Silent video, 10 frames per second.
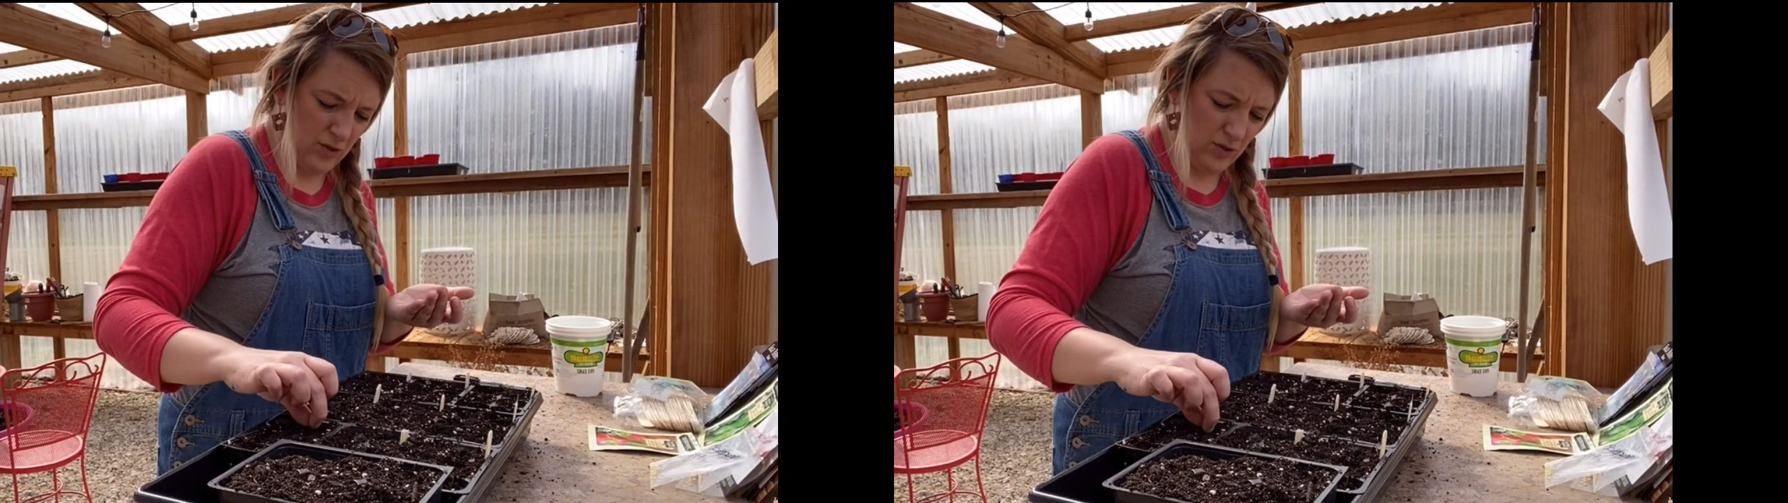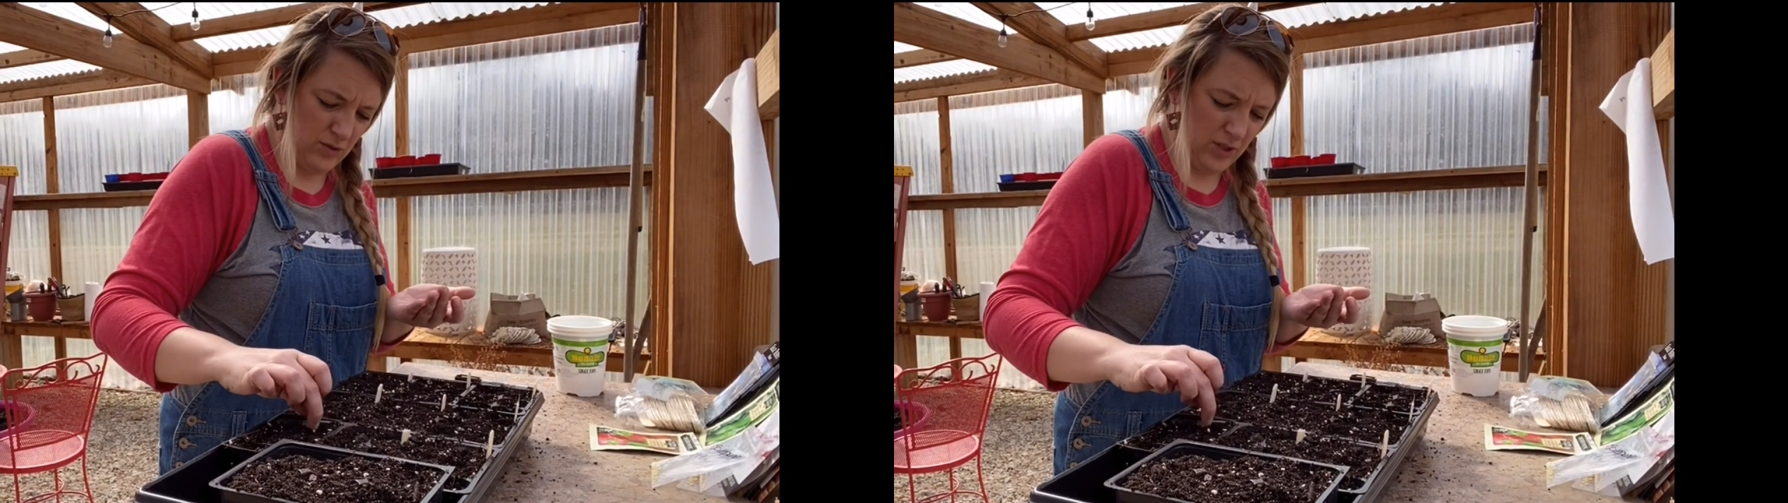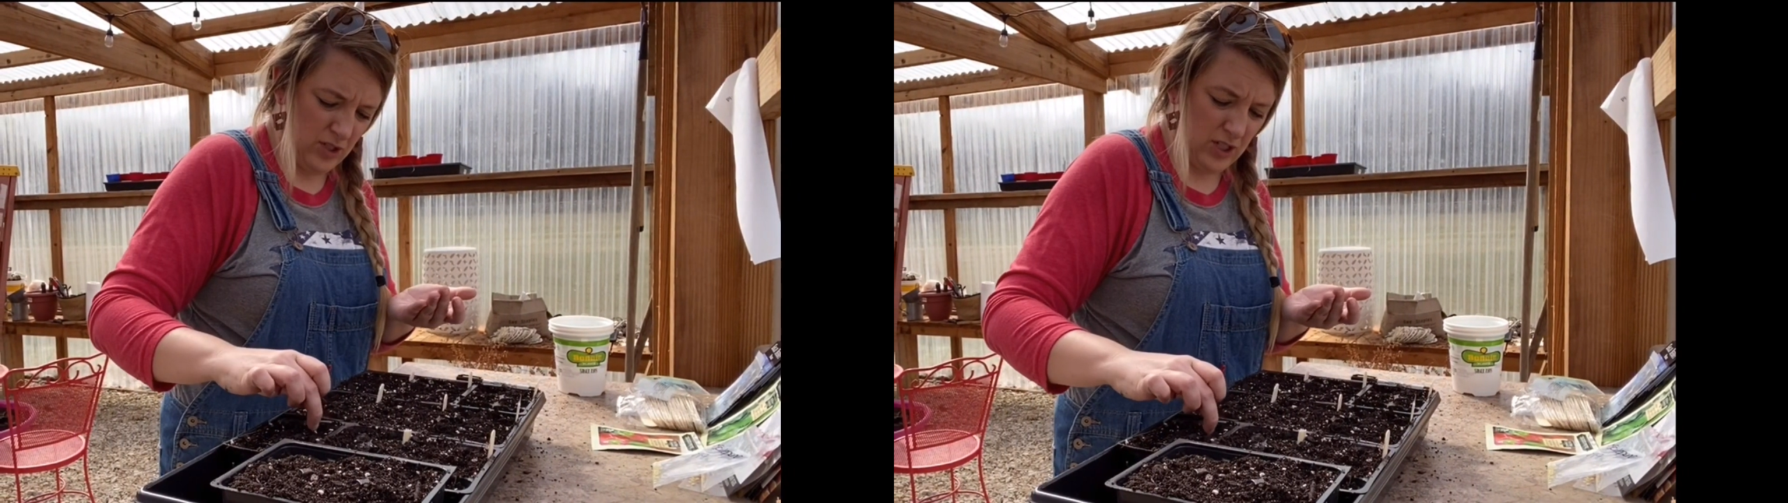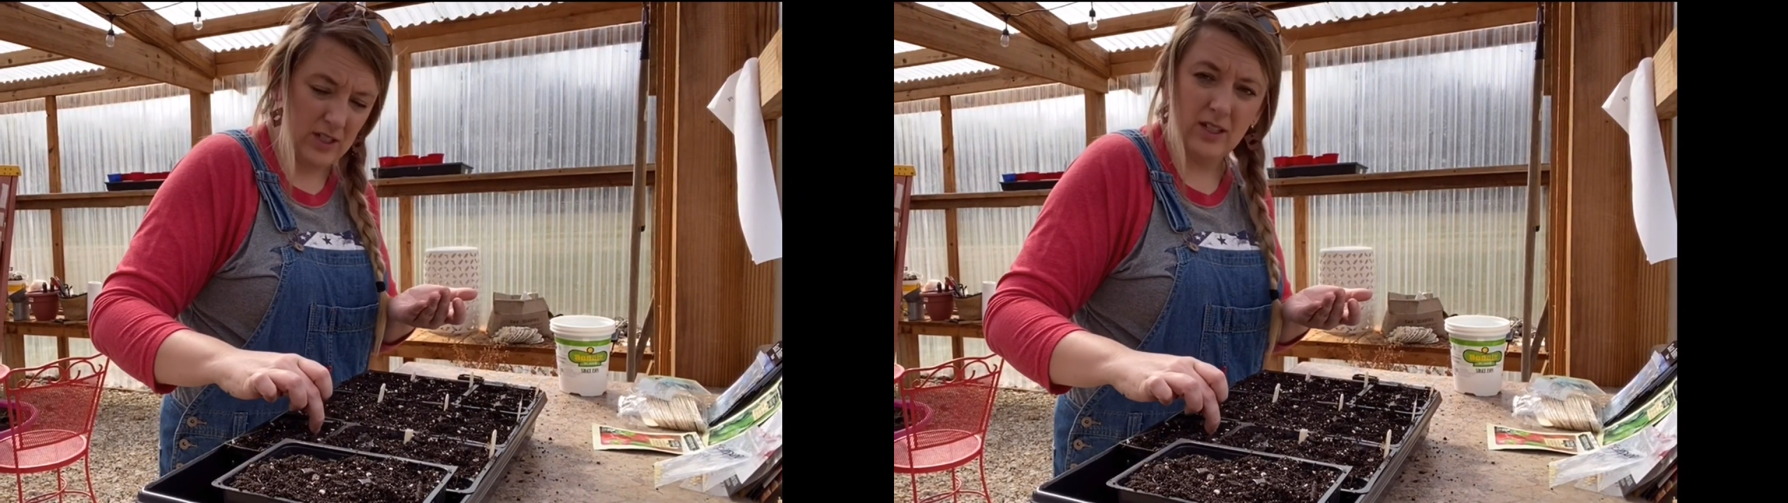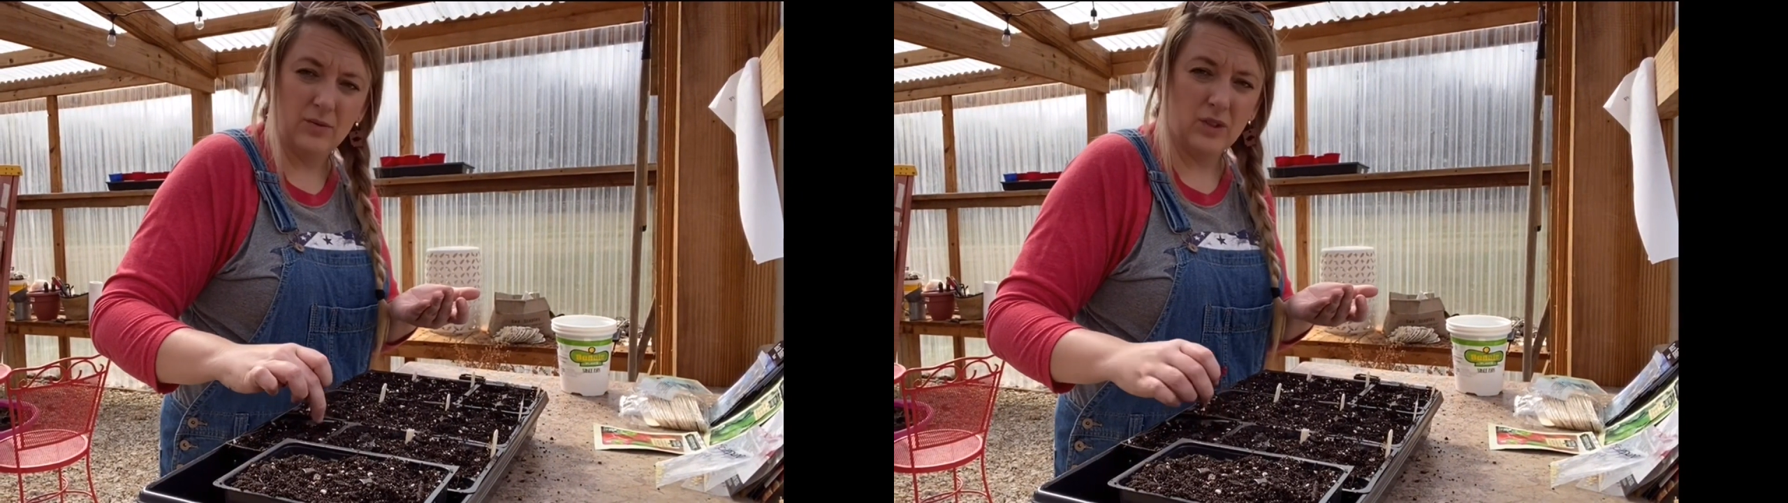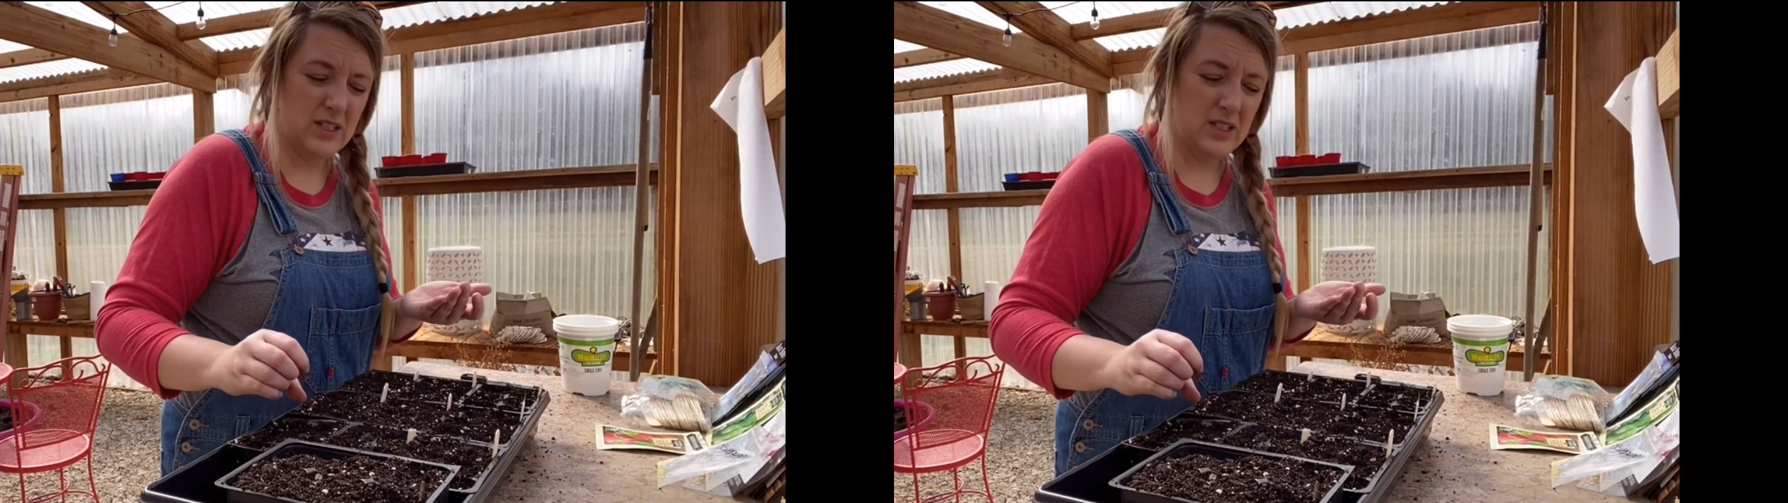George Washington was